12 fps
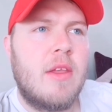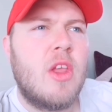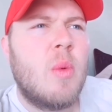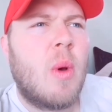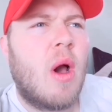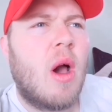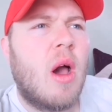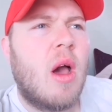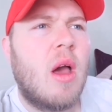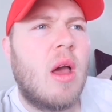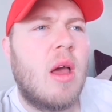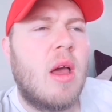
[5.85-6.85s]
You what?
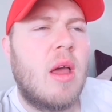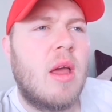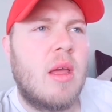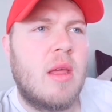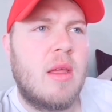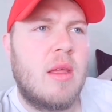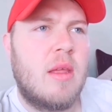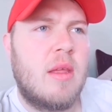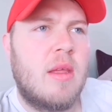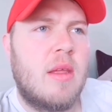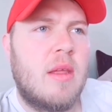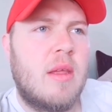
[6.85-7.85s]
We're
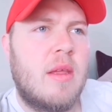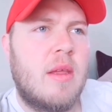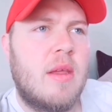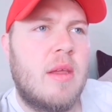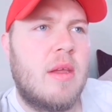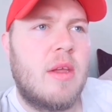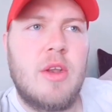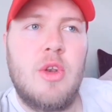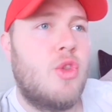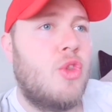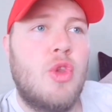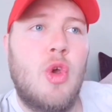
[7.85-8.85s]
short.
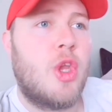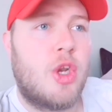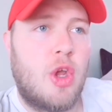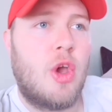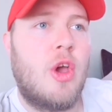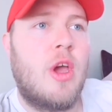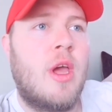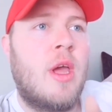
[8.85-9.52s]
No, you're not.